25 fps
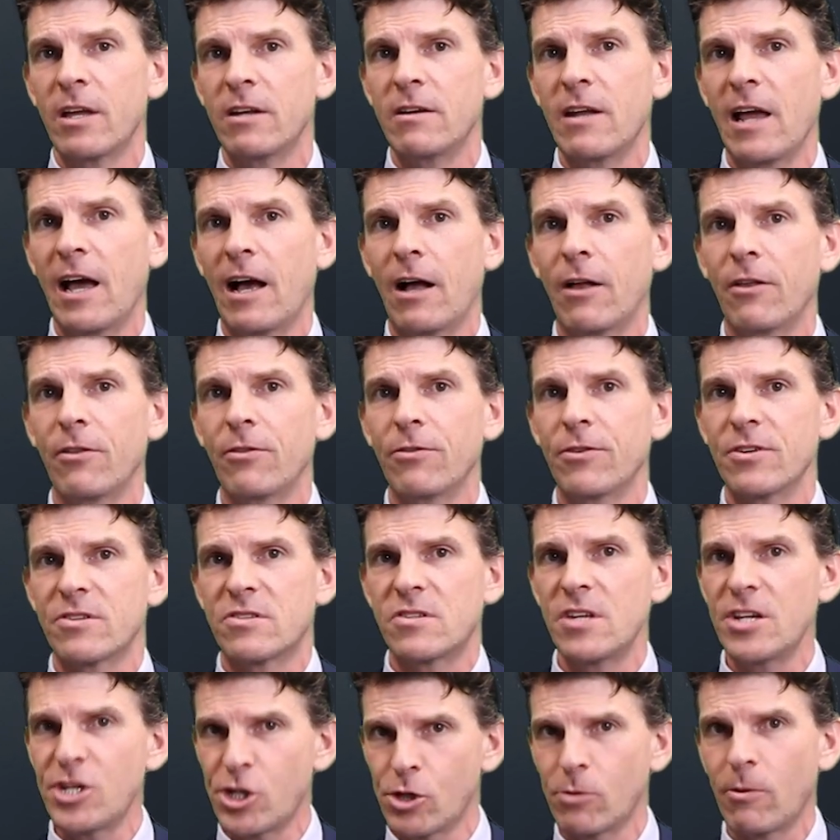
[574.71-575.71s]
Now, the
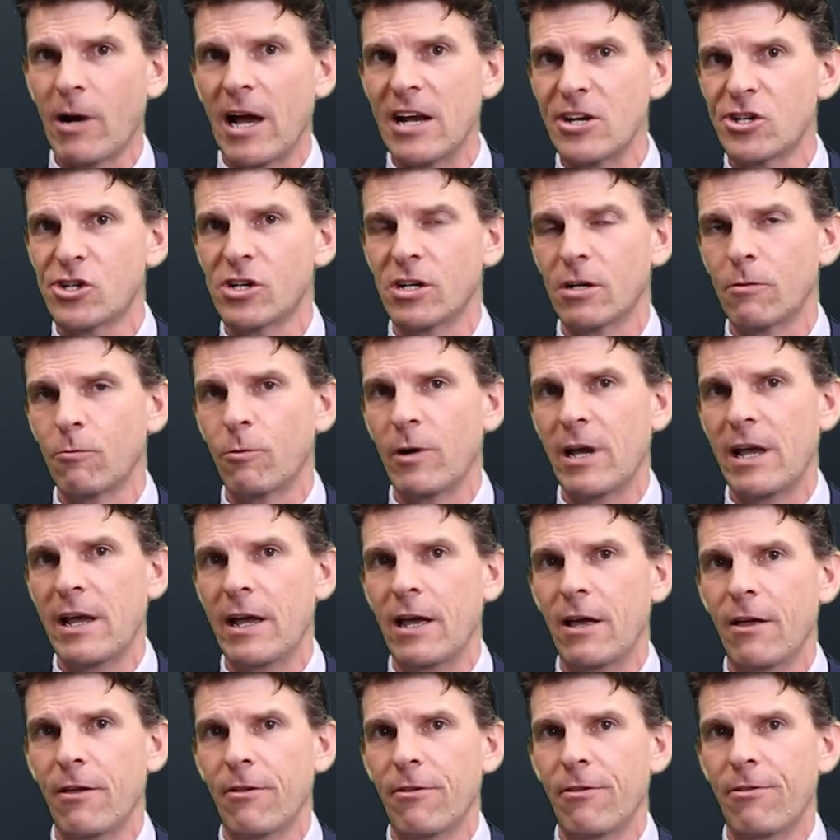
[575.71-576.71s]
situation
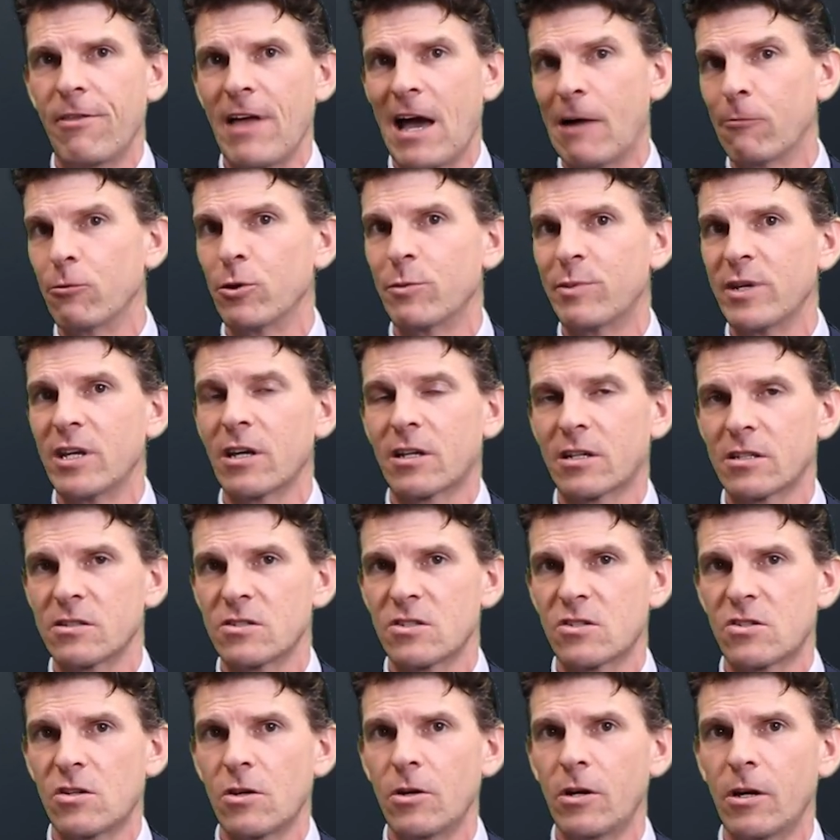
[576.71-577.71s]
where that would be a
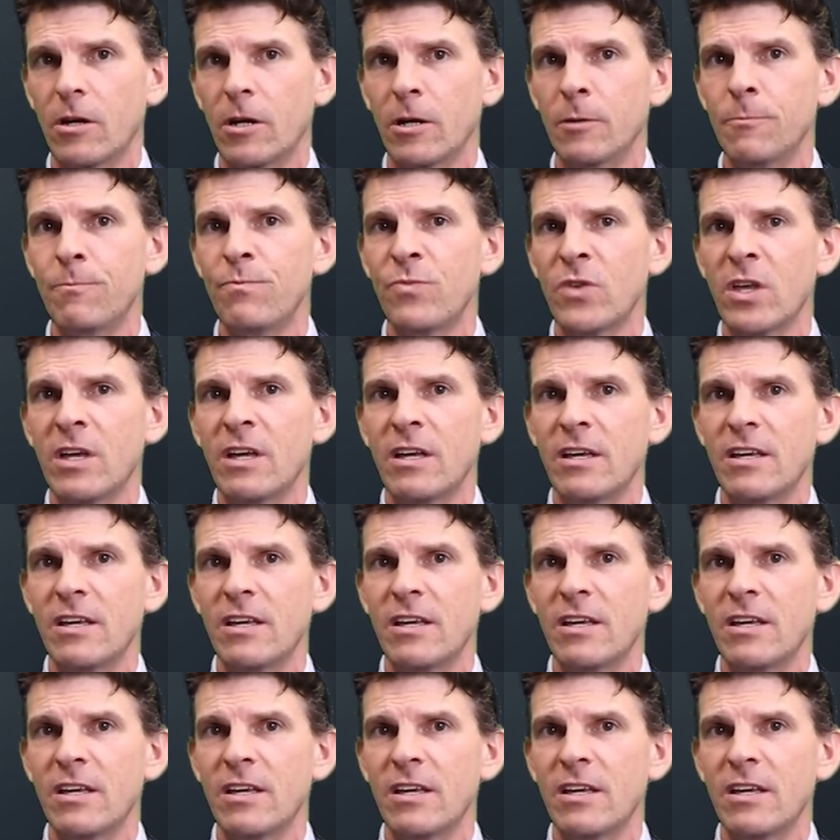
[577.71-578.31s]
concern